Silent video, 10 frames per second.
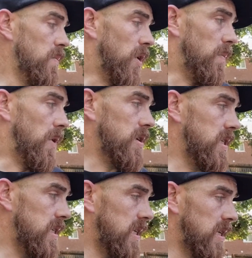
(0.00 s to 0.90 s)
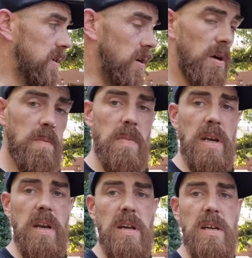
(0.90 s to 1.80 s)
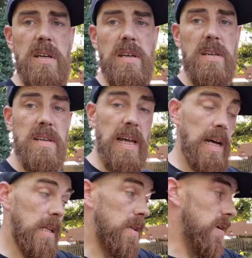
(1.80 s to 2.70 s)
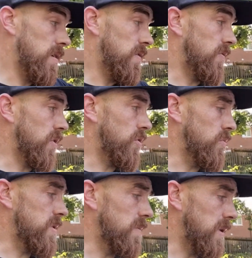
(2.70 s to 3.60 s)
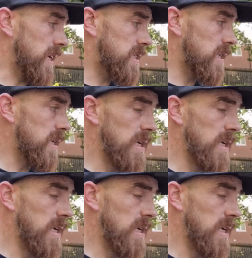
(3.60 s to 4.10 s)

bottom boxes, and then I can tack the front hoops in place.